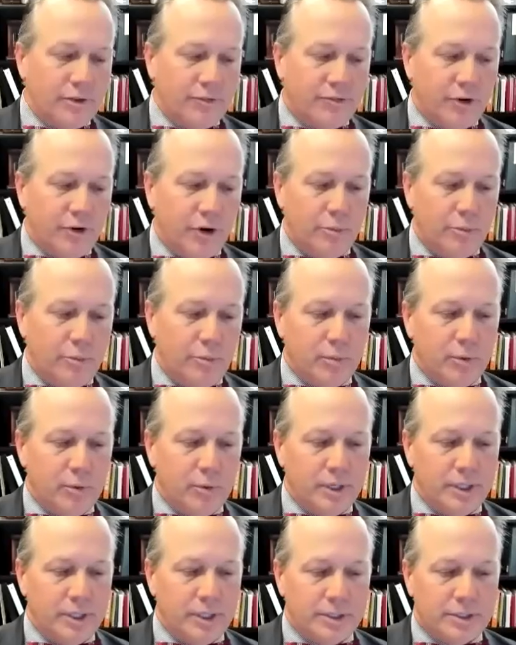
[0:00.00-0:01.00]
the firm, it
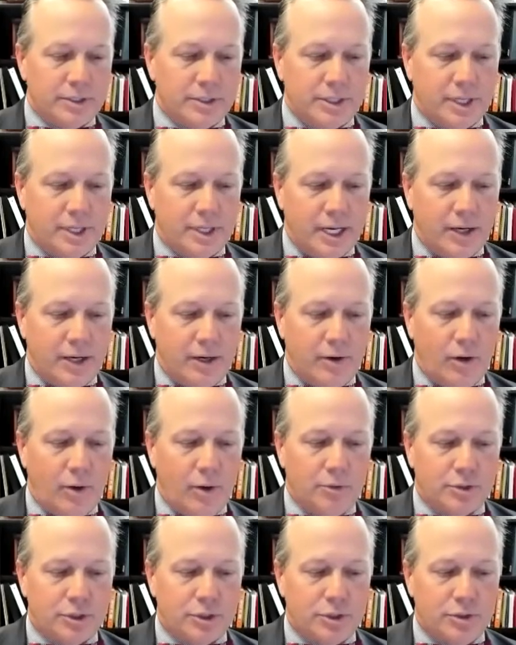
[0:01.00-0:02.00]
was
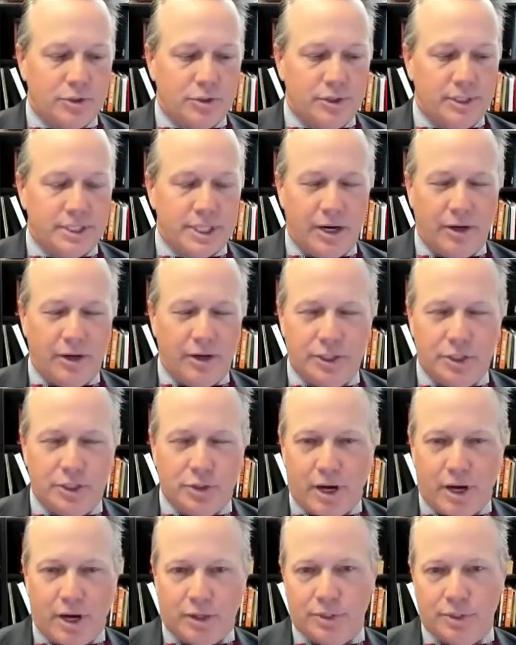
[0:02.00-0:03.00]
almost entirely
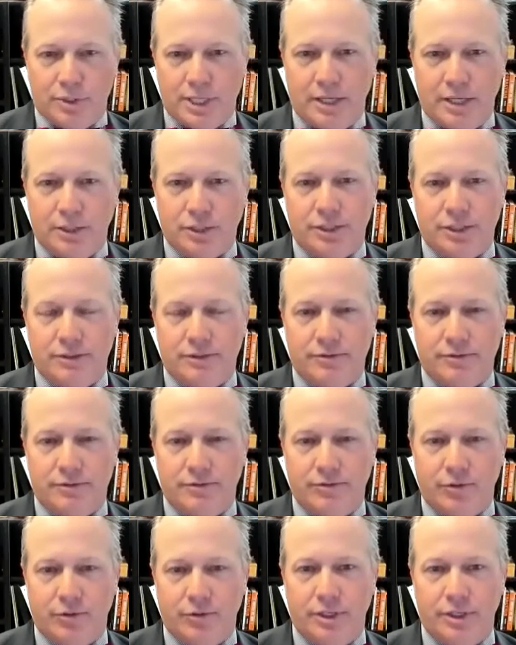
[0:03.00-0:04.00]
direct retention
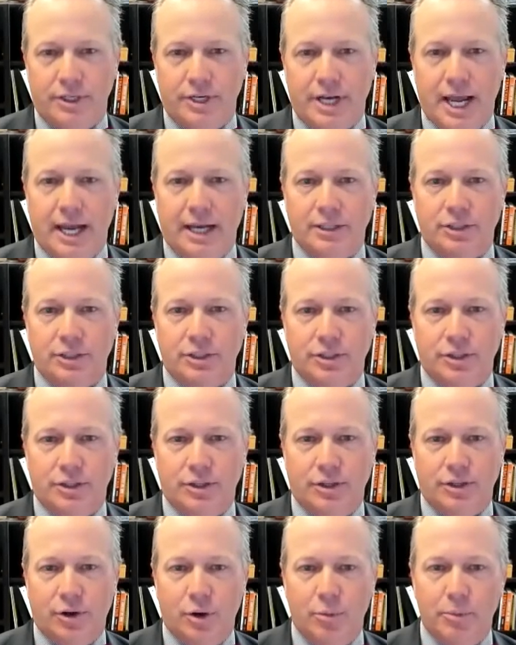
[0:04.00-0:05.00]
for a
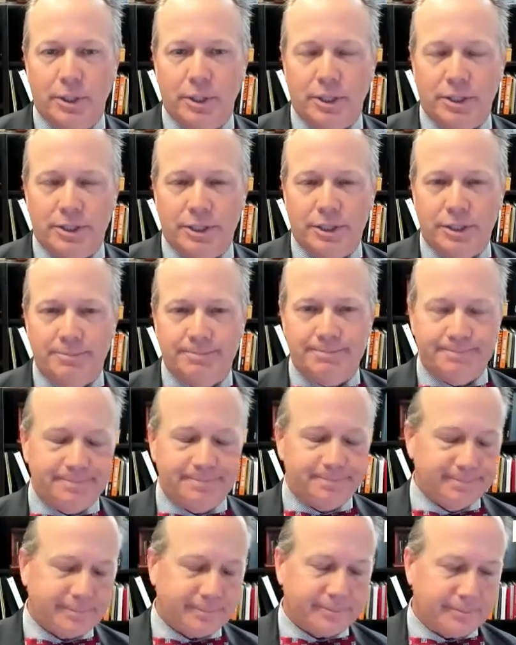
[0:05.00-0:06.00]
national home builder.
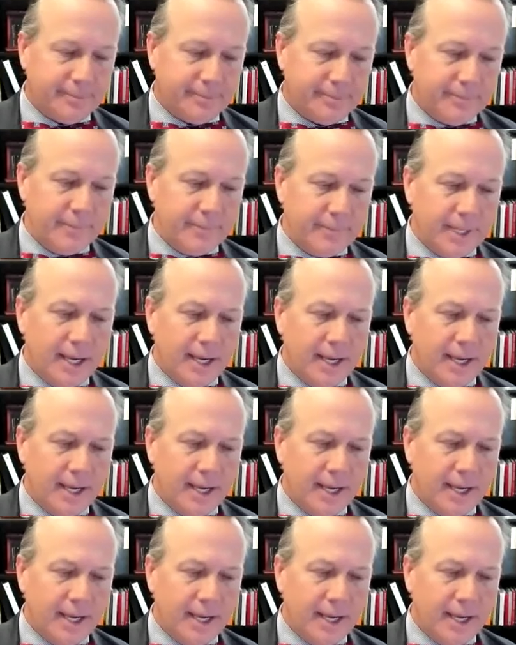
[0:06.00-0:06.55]
When